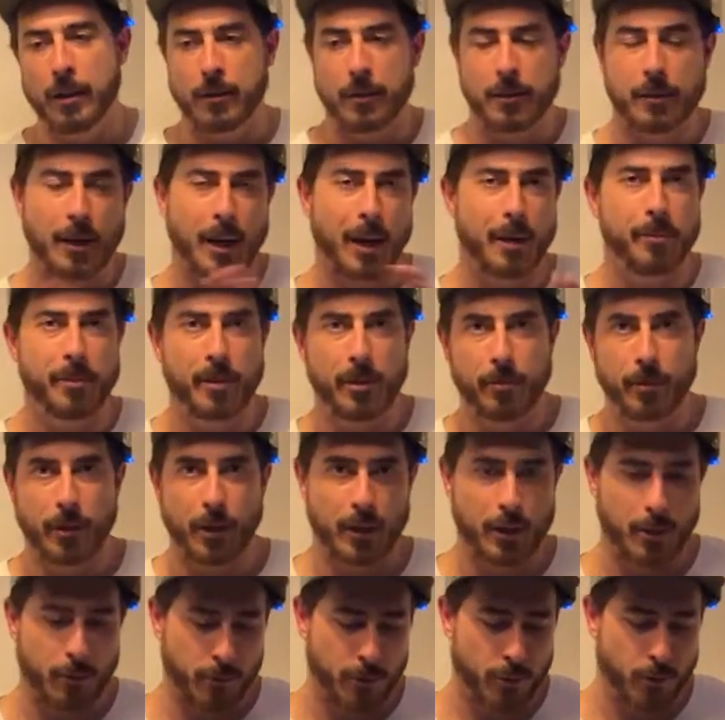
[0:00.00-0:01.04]
Time seemed like
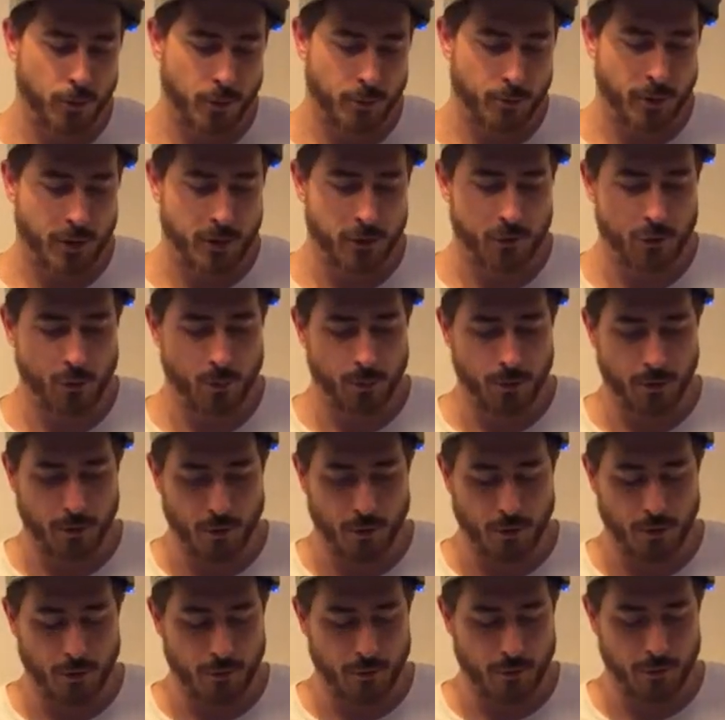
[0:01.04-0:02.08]
it was going by super
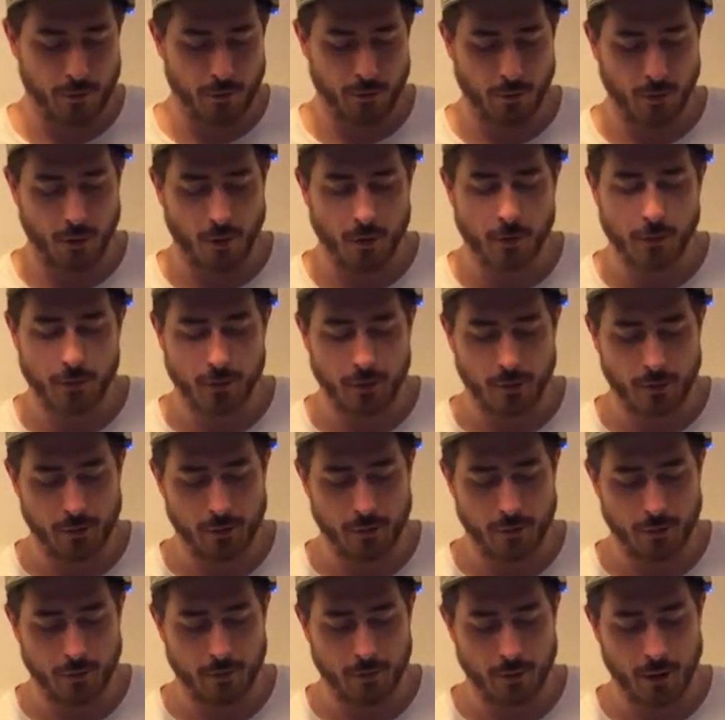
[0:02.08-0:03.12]
slowly.
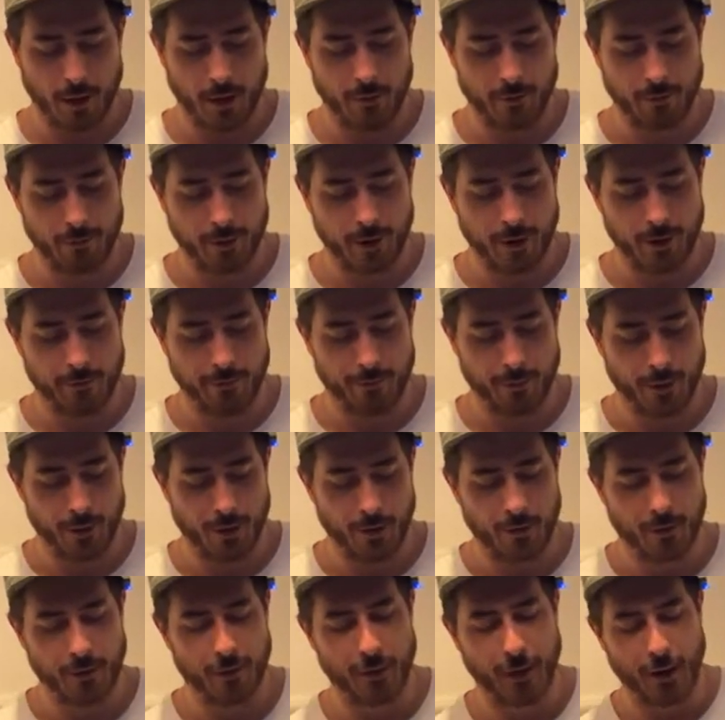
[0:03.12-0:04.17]
So that 5 minutes,
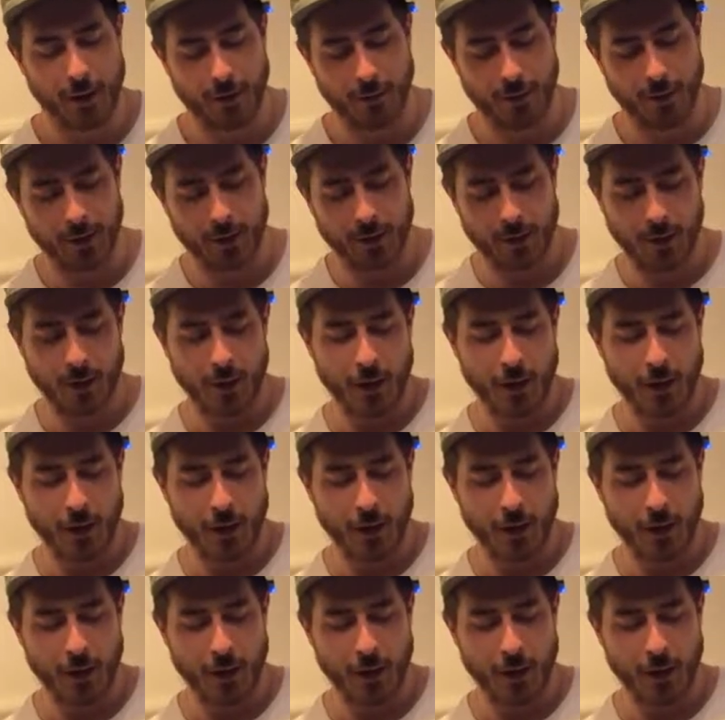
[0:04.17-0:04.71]
that like